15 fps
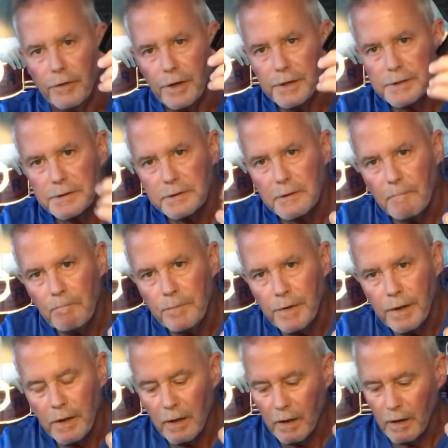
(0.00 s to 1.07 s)
This
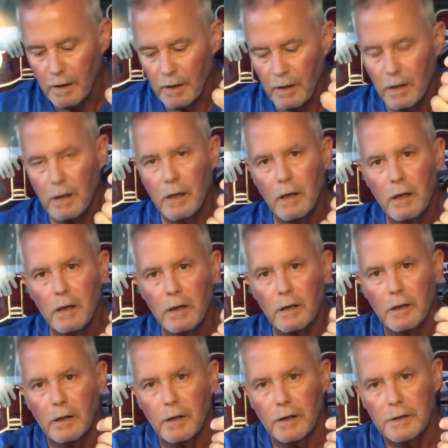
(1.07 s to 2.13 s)

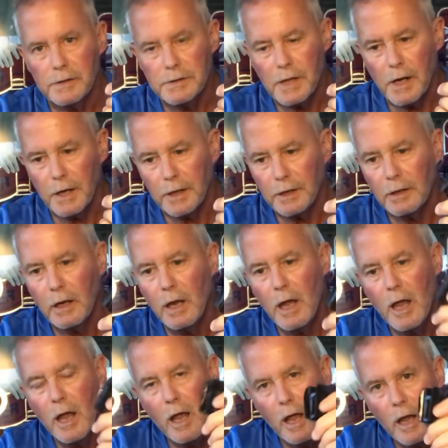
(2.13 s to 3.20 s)
is a
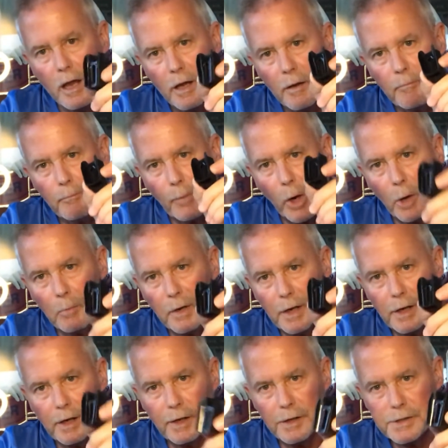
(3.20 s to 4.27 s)

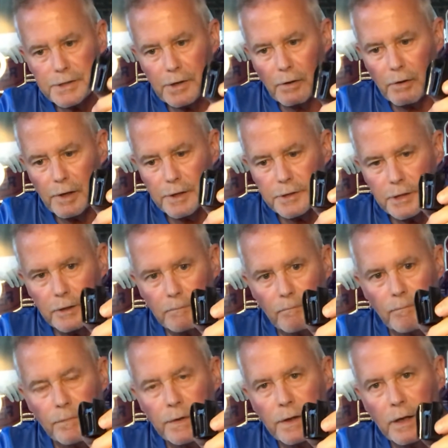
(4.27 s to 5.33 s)
permanent installation
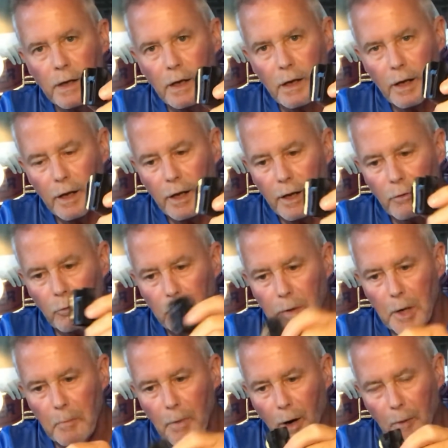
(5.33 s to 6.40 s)
and will
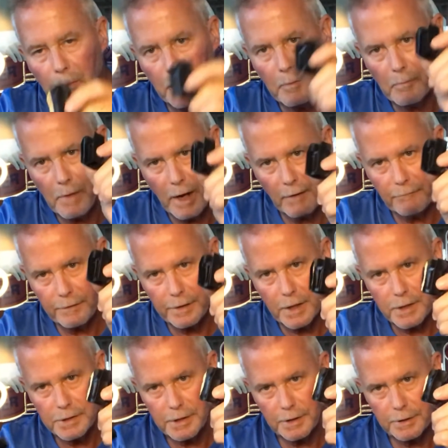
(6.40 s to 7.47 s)
be a permanent
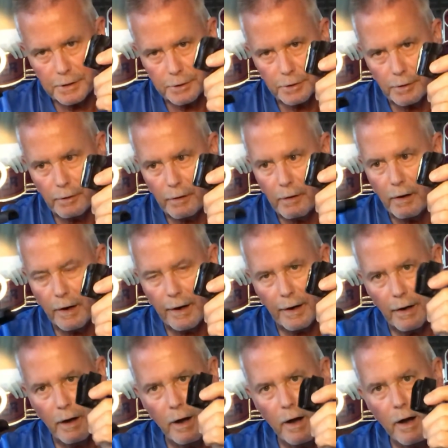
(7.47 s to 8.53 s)
modification to your
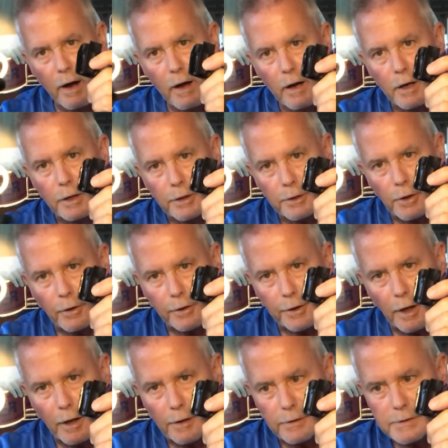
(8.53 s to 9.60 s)

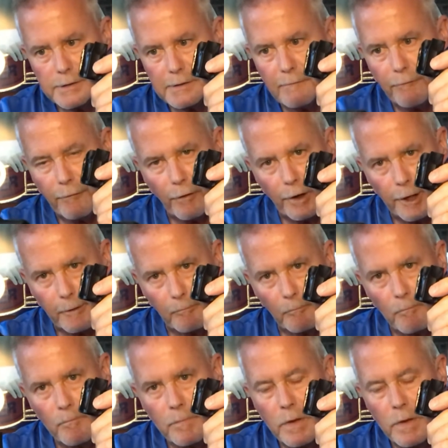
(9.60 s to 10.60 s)
gun's frame.